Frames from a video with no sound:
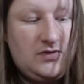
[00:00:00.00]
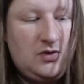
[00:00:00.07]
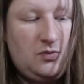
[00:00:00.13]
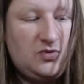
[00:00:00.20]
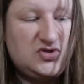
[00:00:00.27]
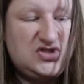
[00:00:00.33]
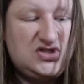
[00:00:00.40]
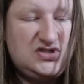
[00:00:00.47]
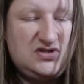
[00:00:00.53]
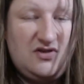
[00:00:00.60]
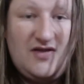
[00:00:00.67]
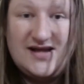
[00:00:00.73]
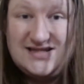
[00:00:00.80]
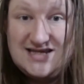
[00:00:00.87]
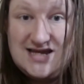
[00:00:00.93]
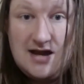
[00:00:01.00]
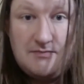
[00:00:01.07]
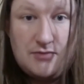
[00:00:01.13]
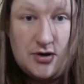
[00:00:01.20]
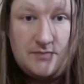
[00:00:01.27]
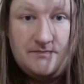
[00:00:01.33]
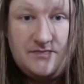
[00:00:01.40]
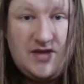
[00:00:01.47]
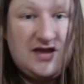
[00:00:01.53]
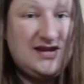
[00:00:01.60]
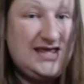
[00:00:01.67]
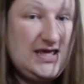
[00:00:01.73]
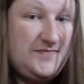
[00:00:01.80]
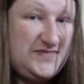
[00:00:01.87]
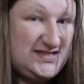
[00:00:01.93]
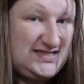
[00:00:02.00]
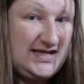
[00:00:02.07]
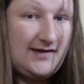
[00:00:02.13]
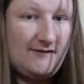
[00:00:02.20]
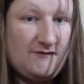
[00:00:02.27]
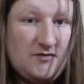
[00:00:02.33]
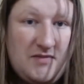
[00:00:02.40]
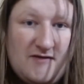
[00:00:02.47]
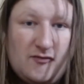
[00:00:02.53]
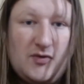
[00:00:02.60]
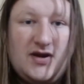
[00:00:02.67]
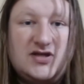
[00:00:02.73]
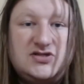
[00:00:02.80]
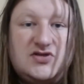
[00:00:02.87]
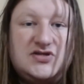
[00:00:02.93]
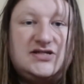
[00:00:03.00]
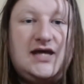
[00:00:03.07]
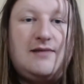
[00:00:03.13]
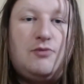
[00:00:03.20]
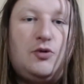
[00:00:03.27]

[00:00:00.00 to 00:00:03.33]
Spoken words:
will select a number and keep it secret from everyone else at the table.